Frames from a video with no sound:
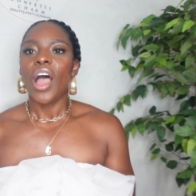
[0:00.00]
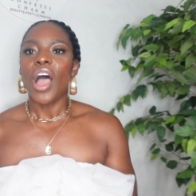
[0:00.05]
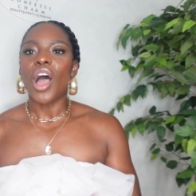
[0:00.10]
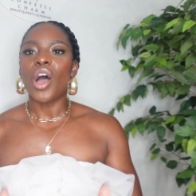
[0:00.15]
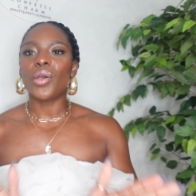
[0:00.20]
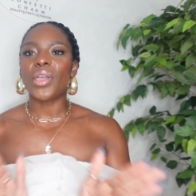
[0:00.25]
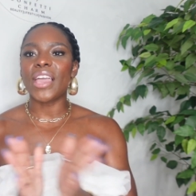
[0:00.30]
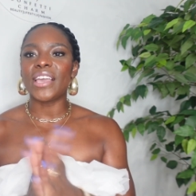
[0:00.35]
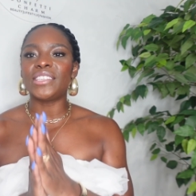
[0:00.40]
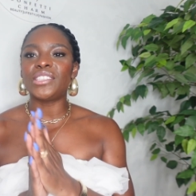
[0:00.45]

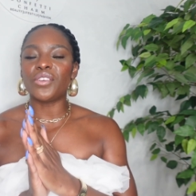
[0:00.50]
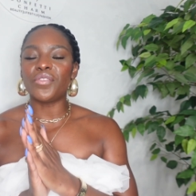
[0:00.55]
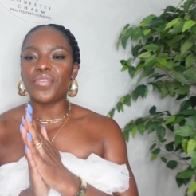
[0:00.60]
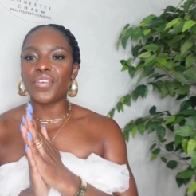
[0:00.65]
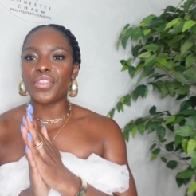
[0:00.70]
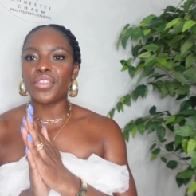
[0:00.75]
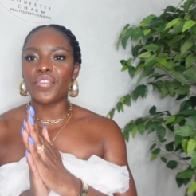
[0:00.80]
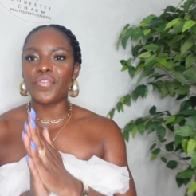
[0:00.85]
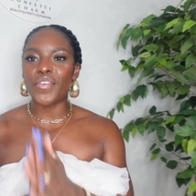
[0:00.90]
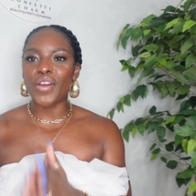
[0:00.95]
Okay, so
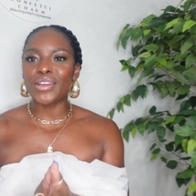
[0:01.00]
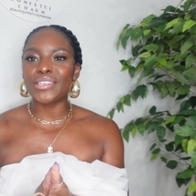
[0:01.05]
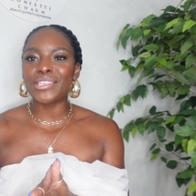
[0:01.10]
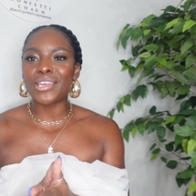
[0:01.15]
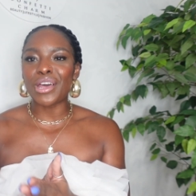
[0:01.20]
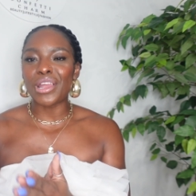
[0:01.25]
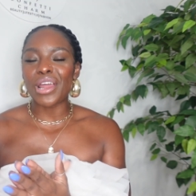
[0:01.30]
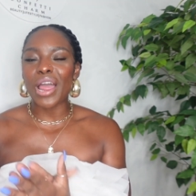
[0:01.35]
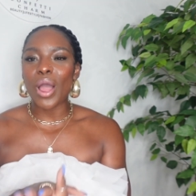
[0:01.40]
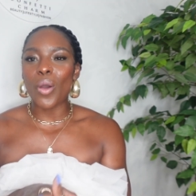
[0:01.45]
for the first
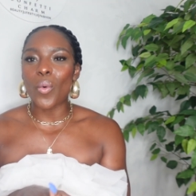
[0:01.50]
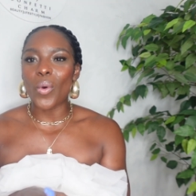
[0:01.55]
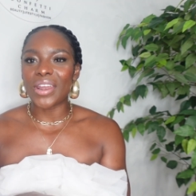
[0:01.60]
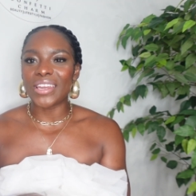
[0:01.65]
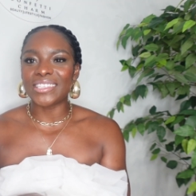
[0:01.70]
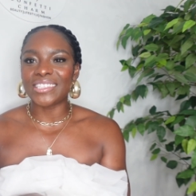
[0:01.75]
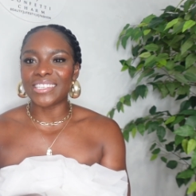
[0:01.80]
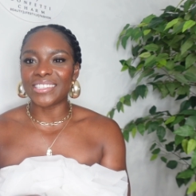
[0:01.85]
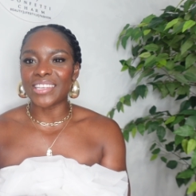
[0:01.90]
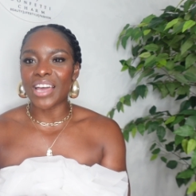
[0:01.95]
color I
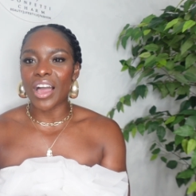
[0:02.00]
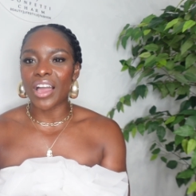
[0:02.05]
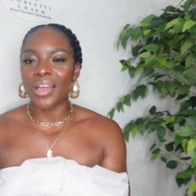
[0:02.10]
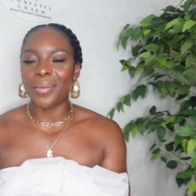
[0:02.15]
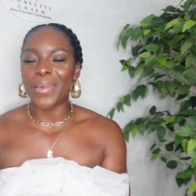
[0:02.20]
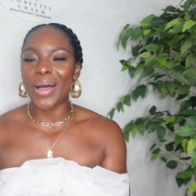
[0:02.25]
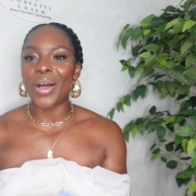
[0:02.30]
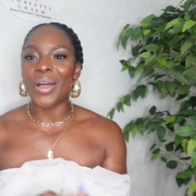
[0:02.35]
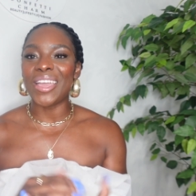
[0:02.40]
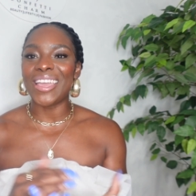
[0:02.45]
wanted to talk
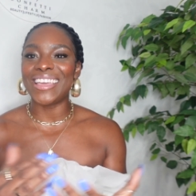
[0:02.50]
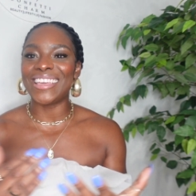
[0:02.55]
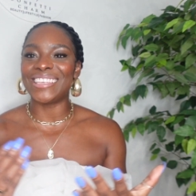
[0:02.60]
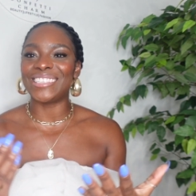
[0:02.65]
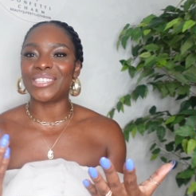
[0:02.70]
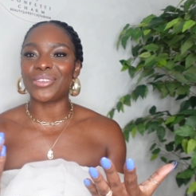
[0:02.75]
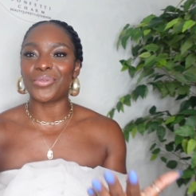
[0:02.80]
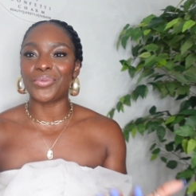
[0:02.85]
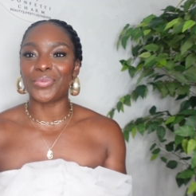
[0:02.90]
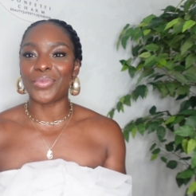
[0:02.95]
about
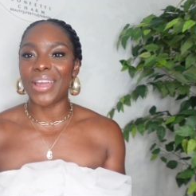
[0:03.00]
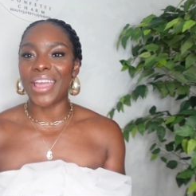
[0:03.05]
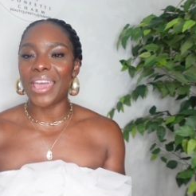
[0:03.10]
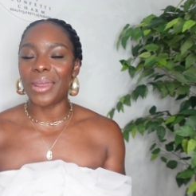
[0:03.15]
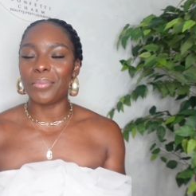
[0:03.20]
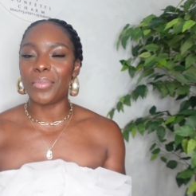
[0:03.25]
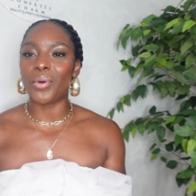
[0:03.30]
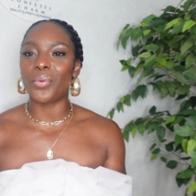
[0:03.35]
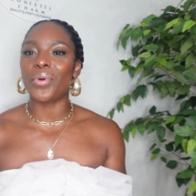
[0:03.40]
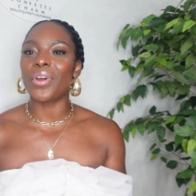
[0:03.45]
is
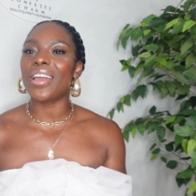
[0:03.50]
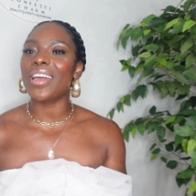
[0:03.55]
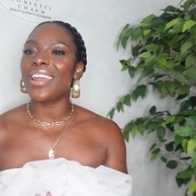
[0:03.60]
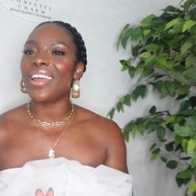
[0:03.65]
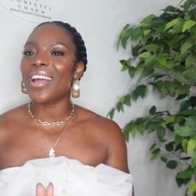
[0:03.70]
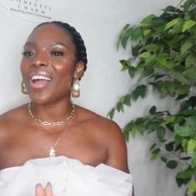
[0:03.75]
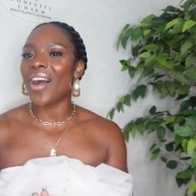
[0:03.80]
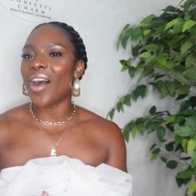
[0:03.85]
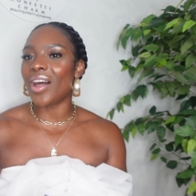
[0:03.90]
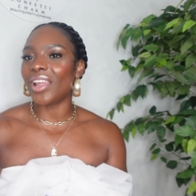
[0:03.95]
red, but we're
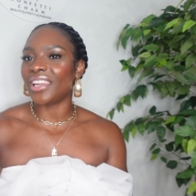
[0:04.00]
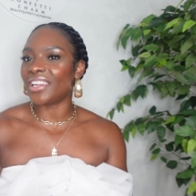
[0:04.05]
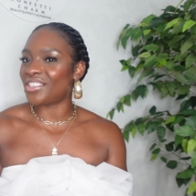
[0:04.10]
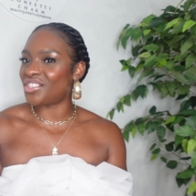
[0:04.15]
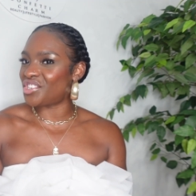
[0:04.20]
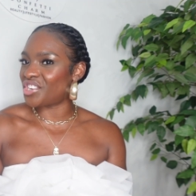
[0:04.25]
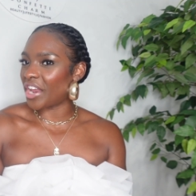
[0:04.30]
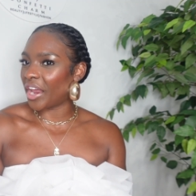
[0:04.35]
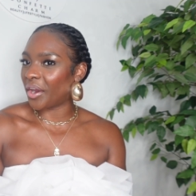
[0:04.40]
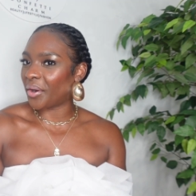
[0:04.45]
gonna call it
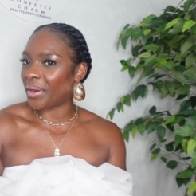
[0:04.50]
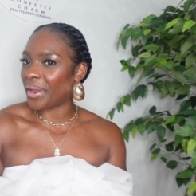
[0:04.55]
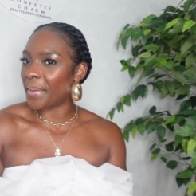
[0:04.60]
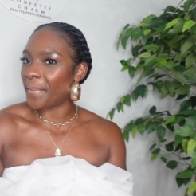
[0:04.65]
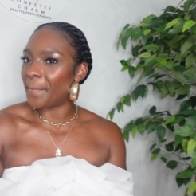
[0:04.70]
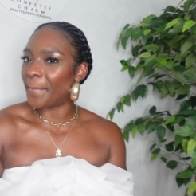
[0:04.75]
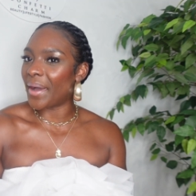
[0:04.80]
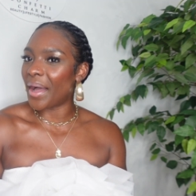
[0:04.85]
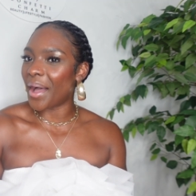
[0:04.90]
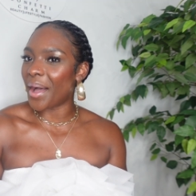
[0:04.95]
Cherry
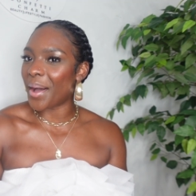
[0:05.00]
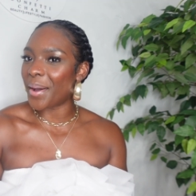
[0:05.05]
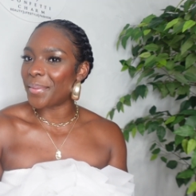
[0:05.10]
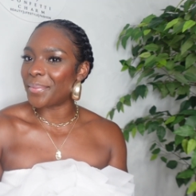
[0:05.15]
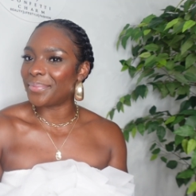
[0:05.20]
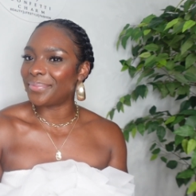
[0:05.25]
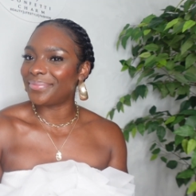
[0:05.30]
Bomb.